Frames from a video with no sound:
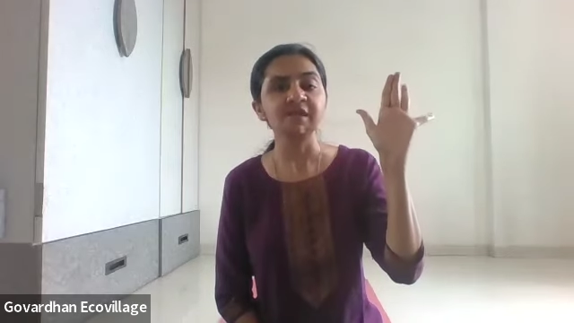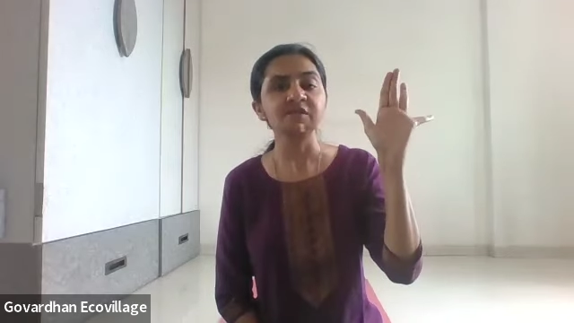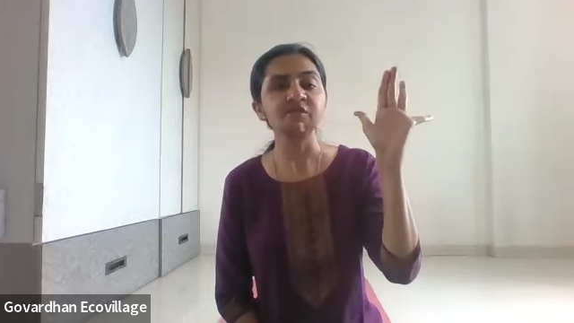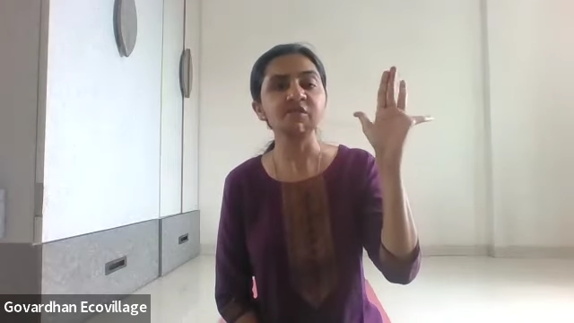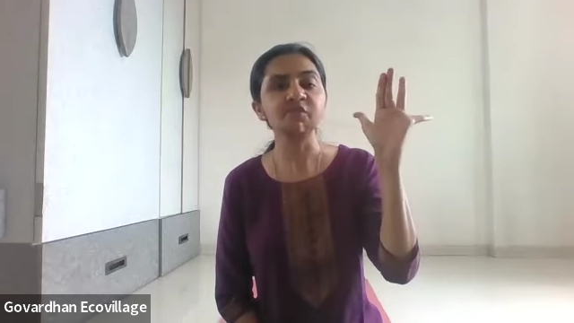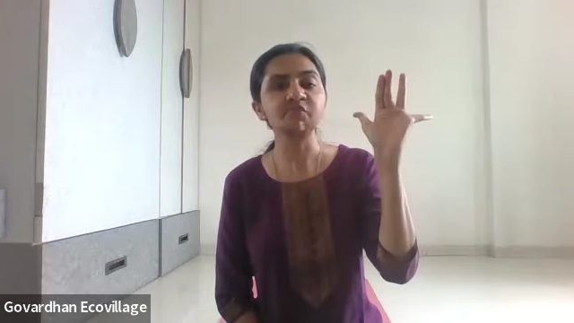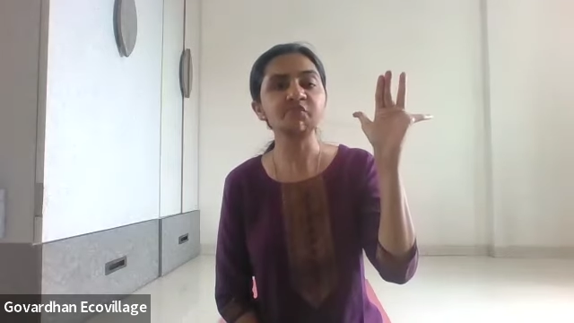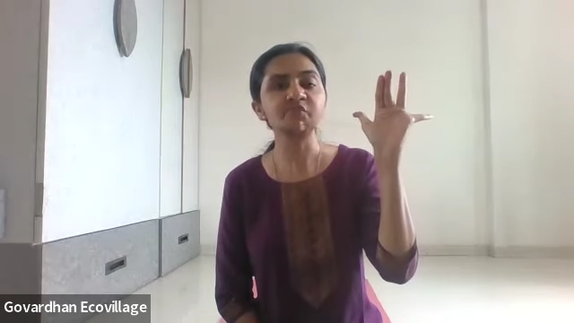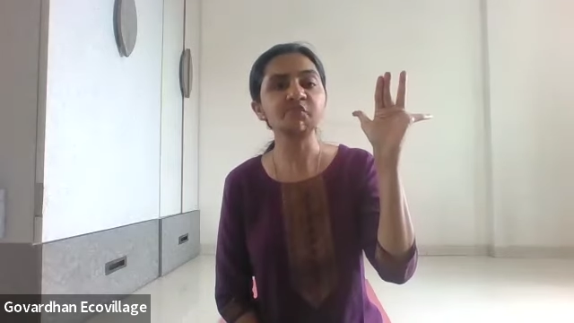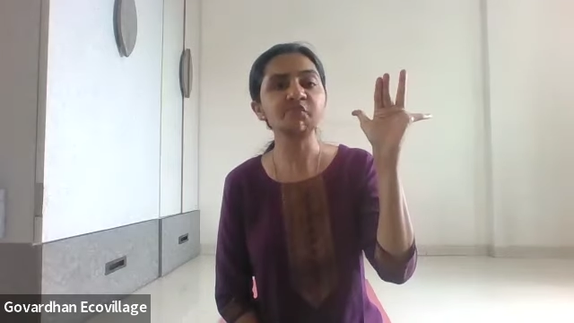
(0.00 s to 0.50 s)

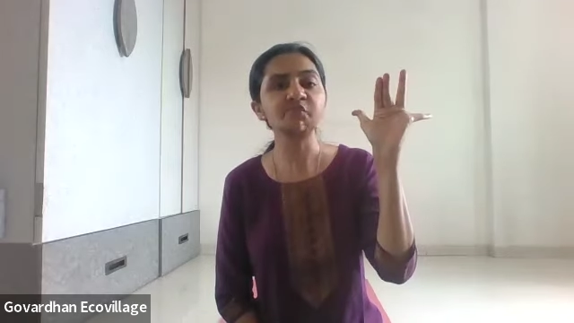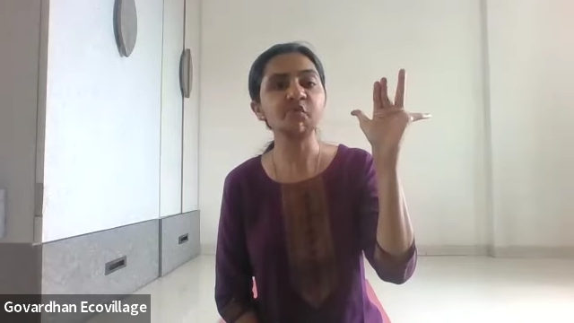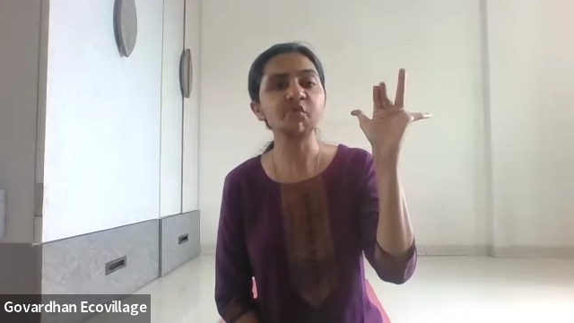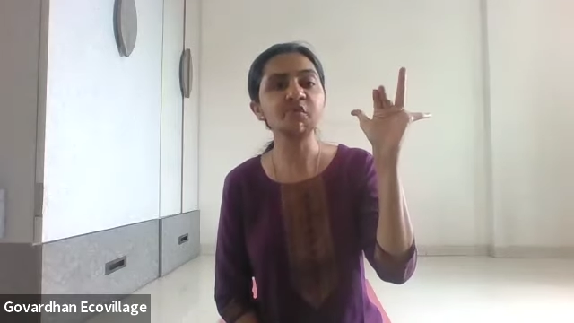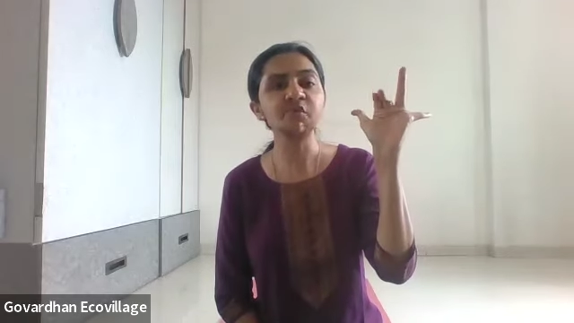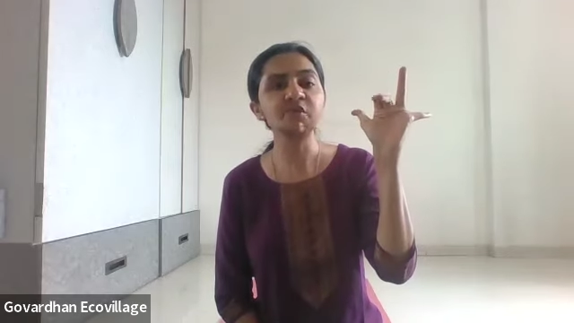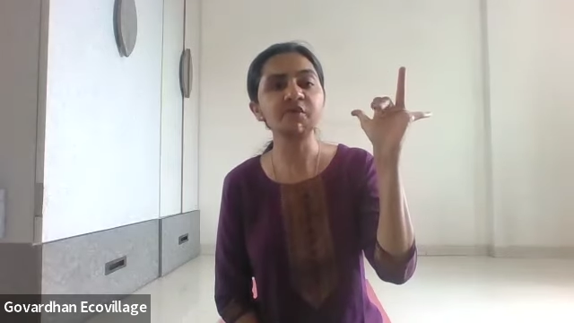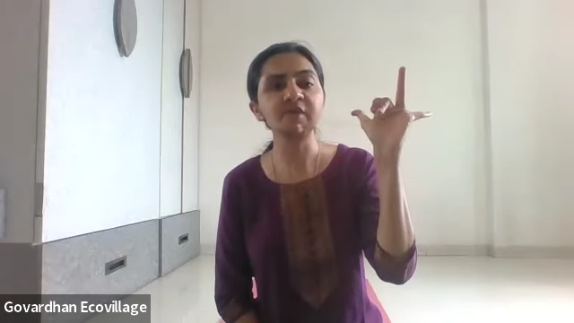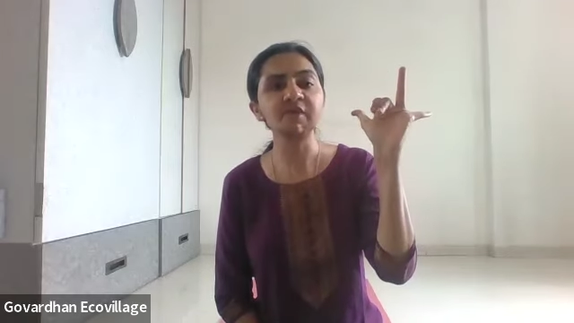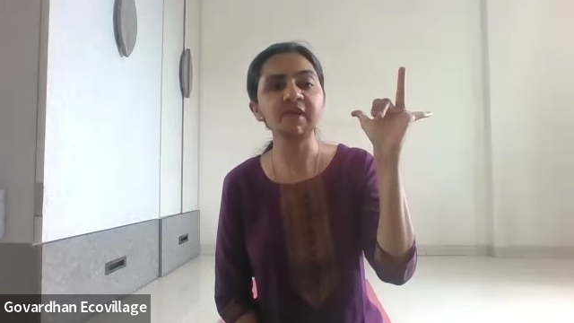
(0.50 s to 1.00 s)
You have to
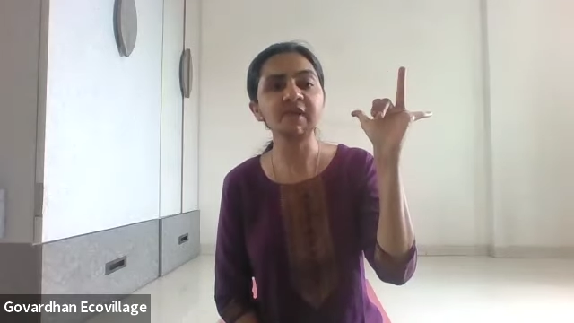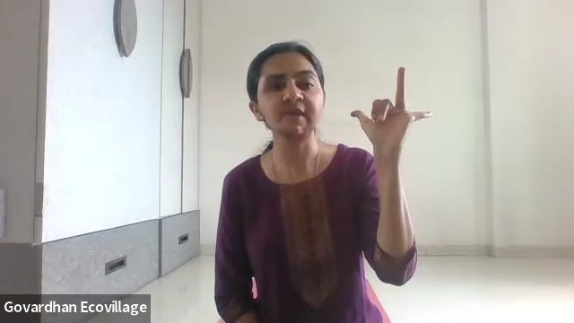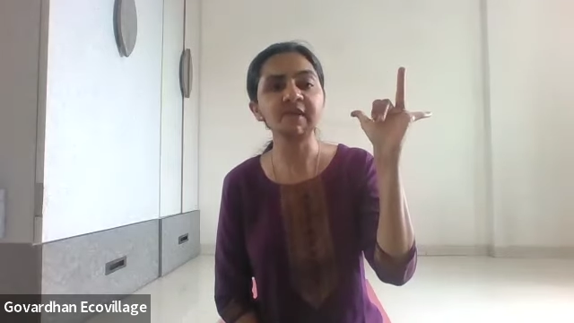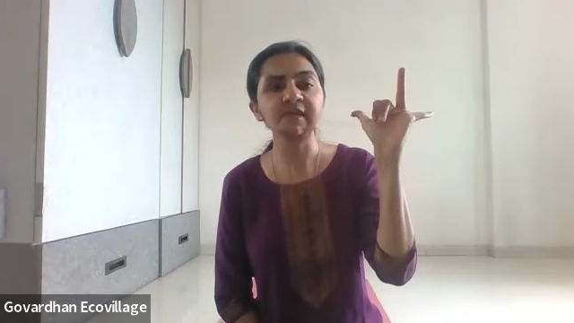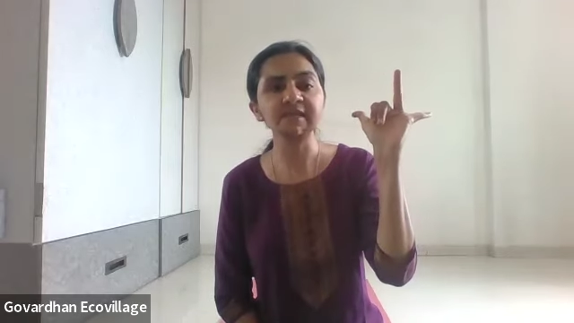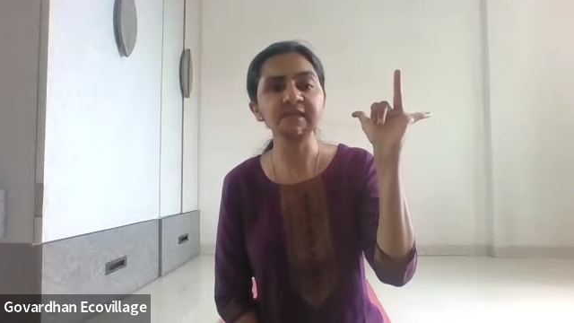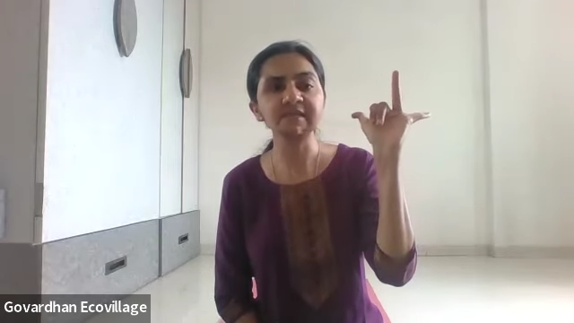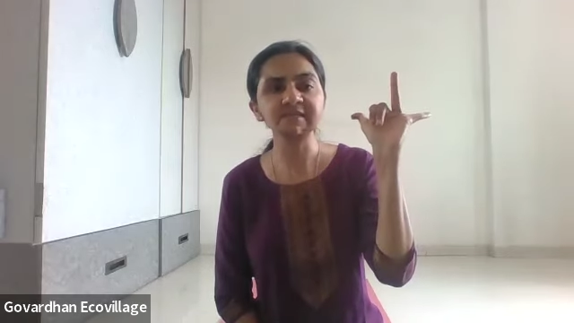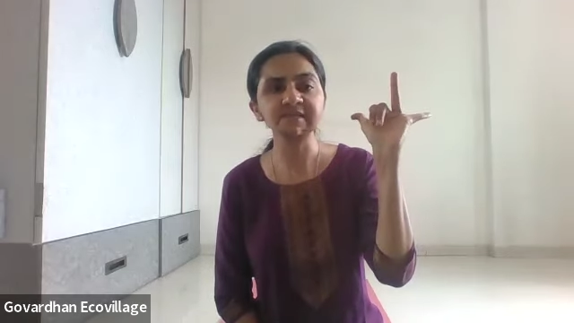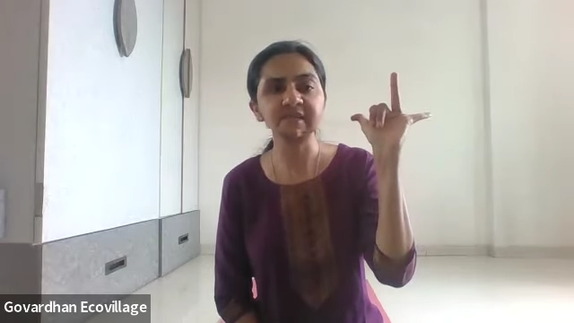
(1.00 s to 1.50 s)
fold your
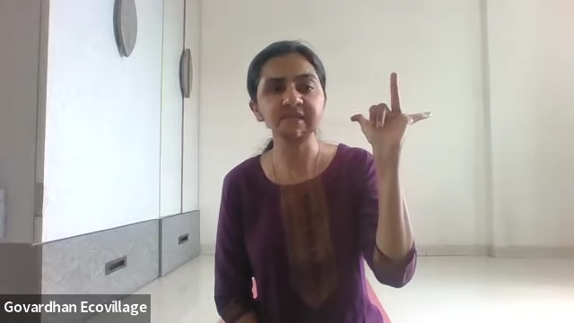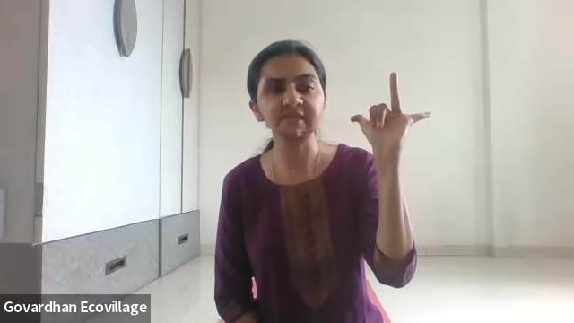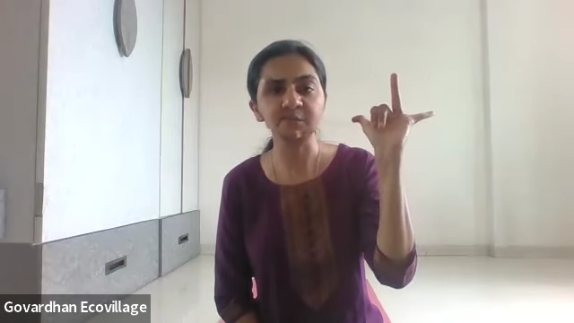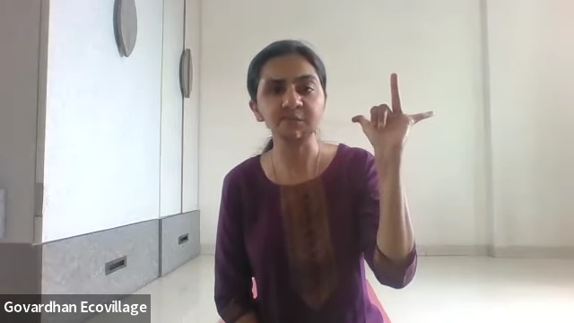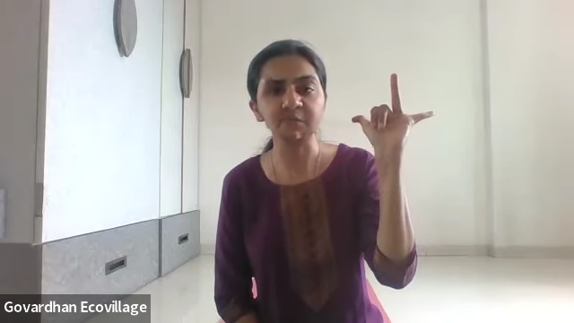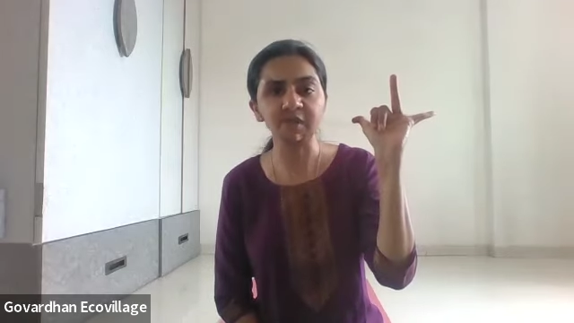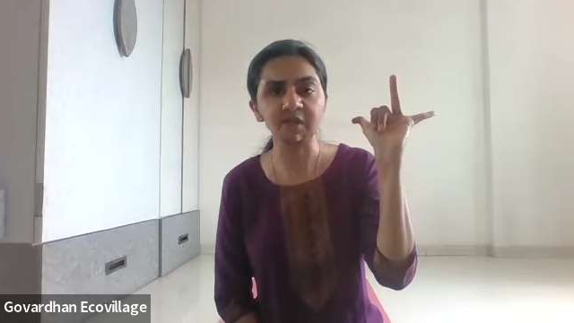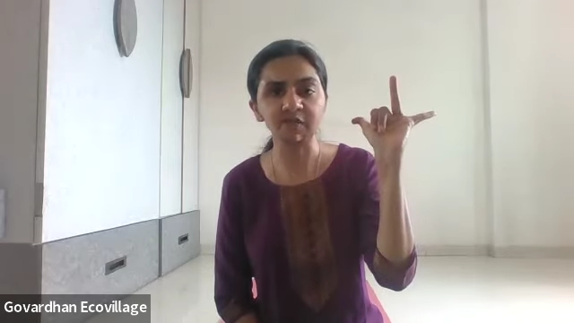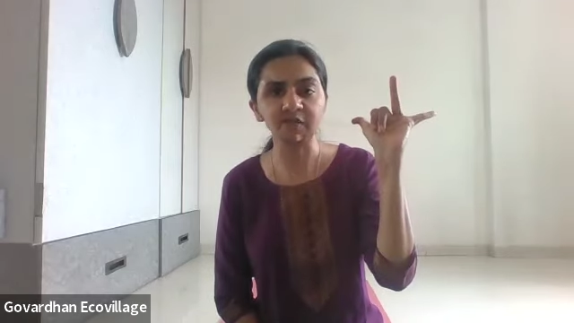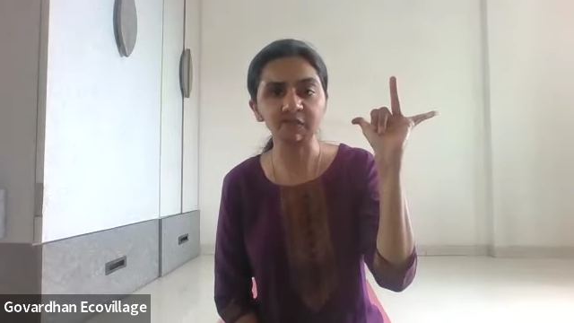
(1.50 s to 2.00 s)
index and the
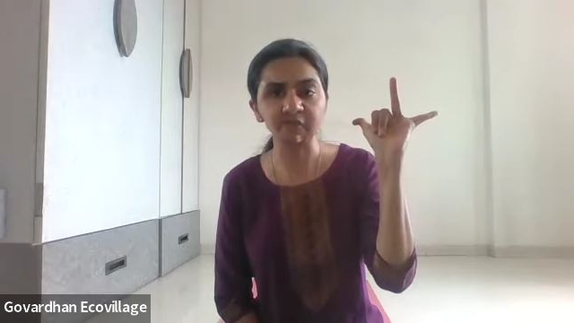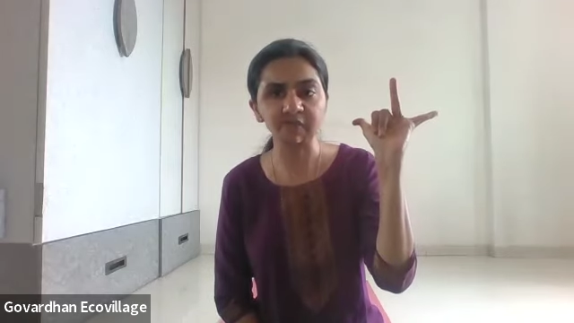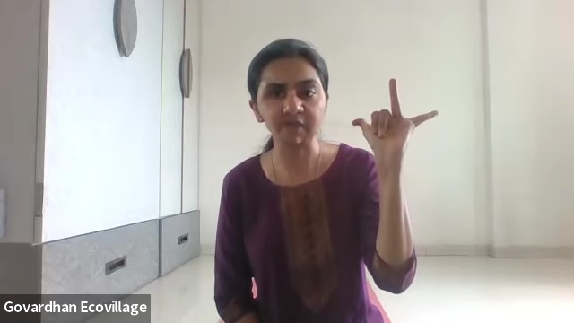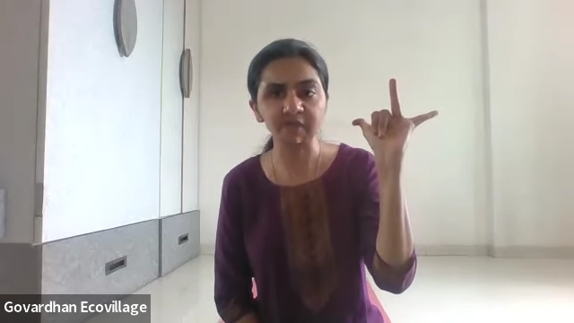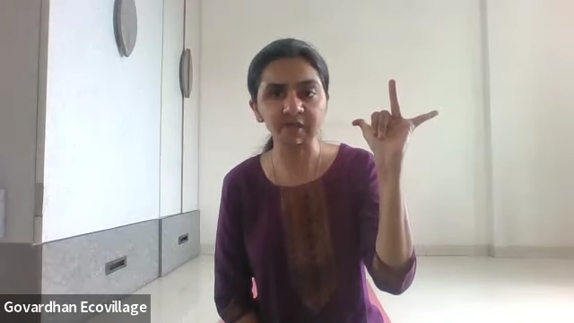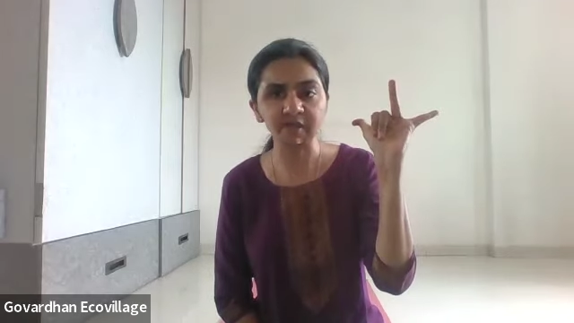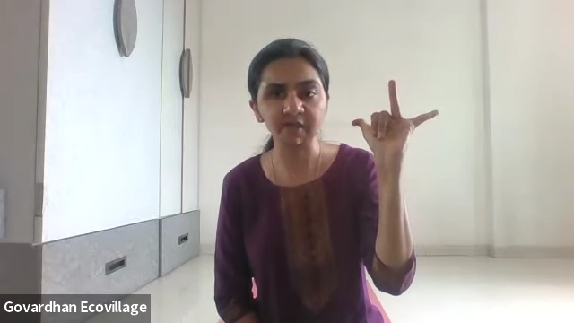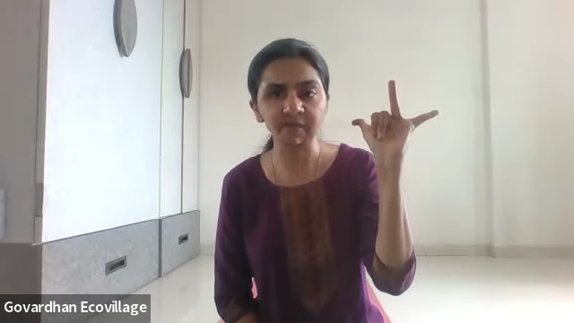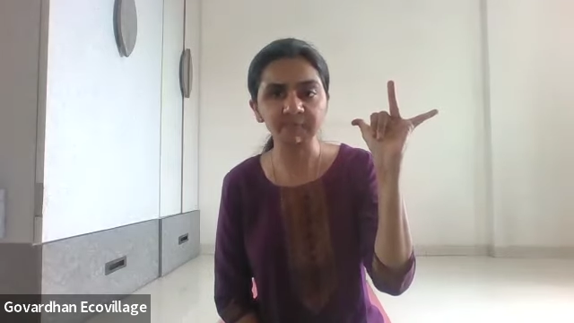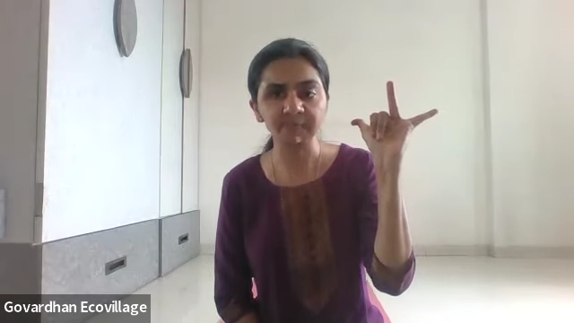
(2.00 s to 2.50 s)
middle
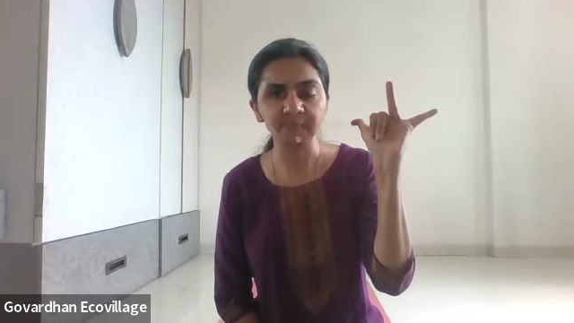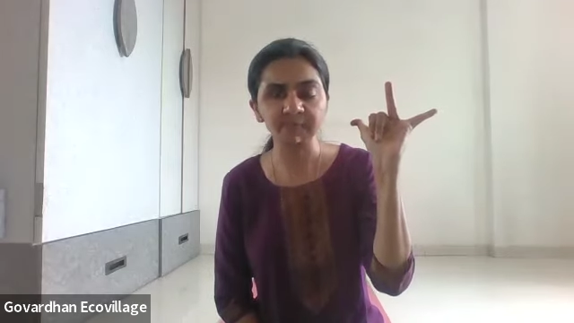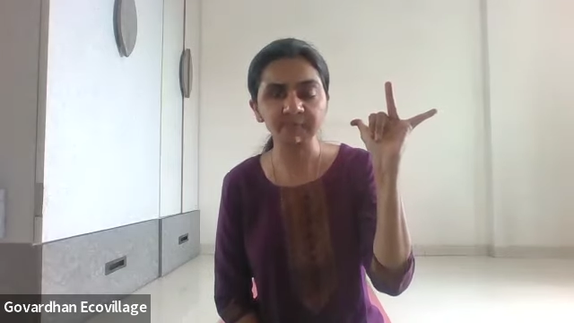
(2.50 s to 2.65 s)
finger,